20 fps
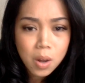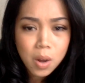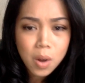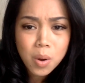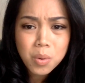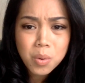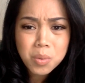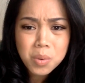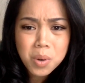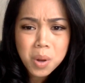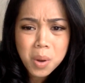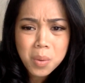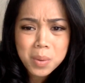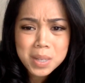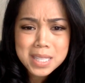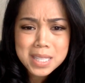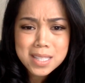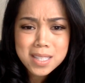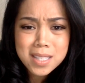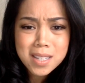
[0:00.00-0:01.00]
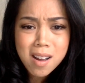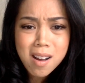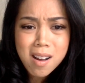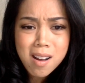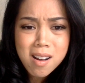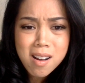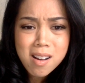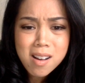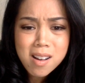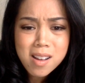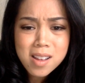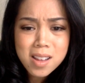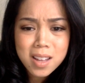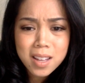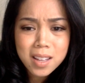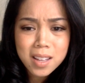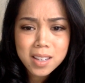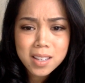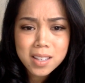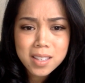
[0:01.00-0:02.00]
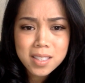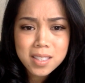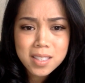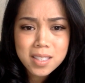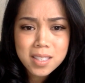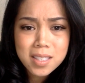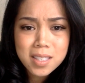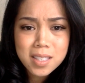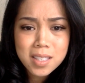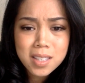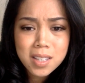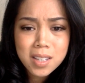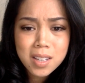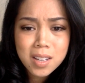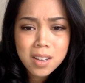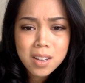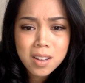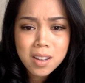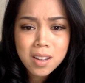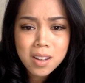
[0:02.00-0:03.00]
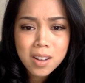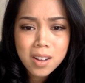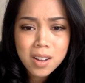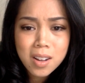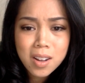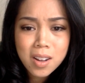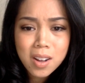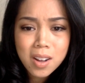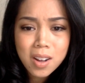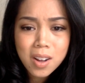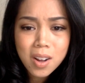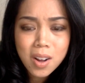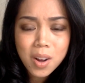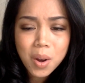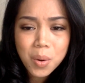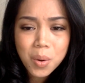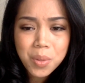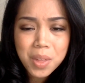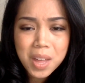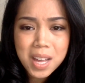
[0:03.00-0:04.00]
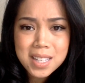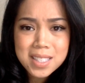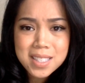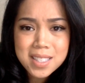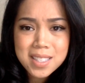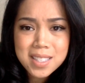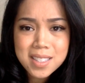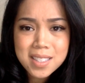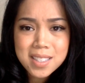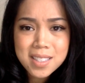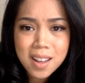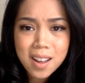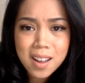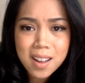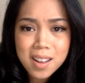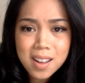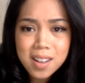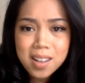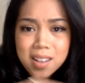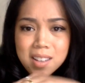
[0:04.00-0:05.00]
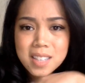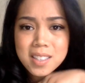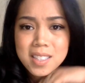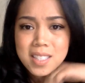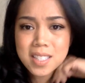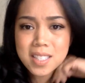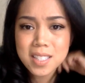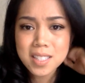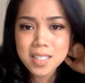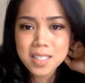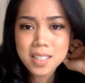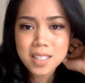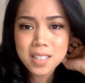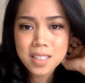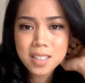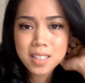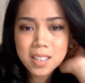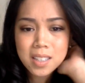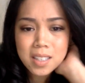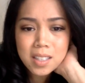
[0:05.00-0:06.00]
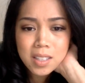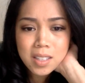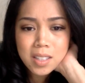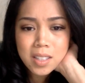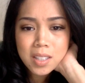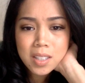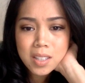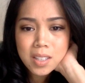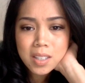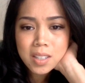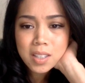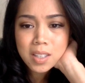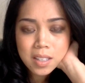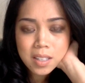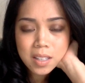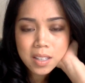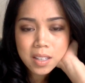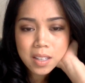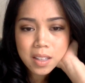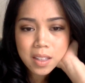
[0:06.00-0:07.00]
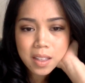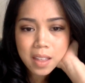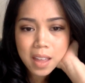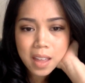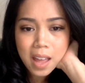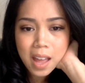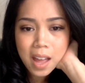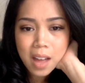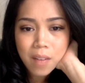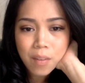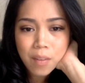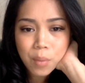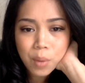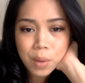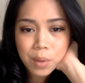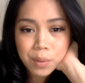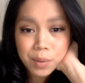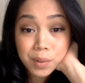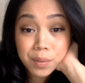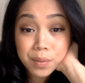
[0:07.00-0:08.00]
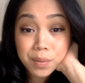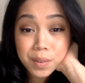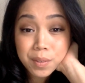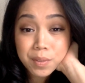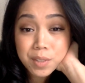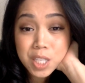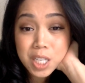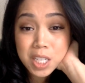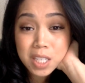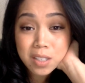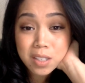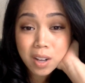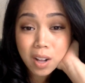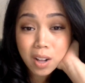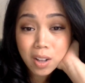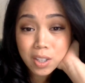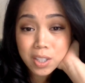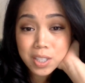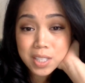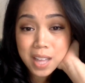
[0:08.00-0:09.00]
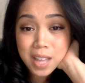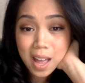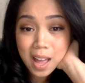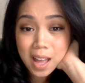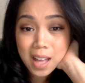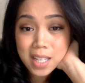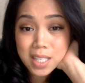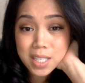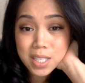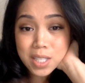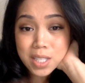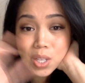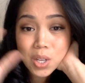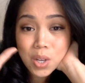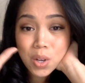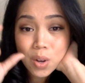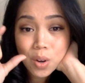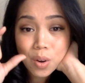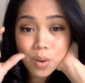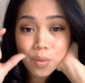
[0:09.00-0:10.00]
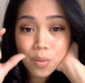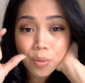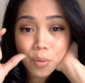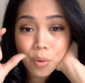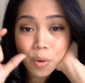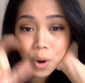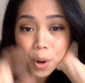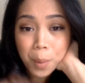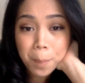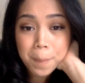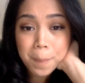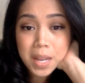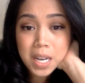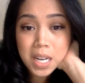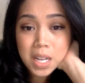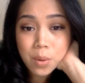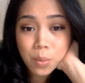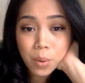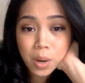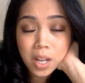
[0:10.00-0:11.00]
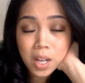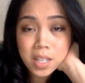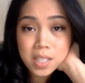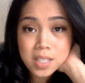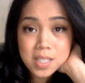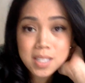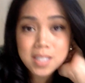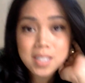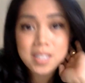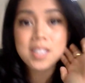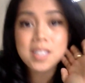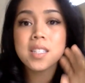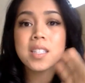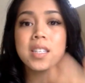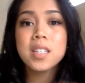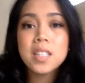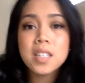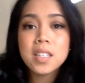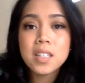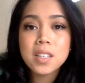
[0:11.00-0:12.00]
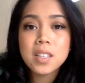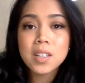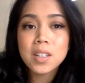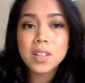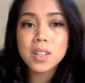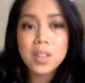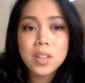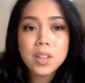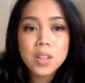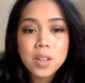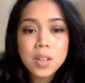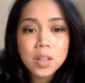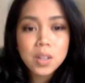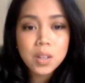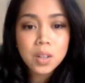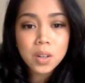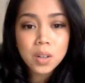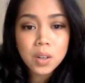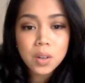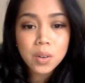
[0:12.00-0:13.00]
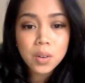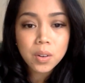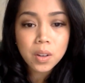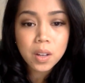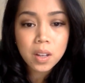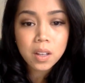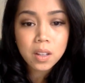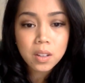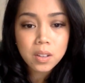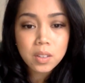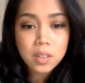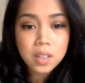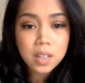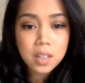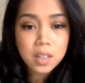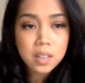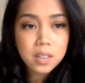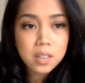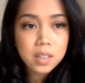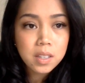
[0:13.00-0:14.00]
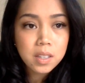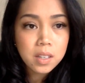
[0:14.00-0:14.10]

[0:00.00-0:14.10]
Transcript: Oh, no, it's not. Oh, that sucks. They have one for fifteen dollars that has four mini ones. Oh, God, hold on.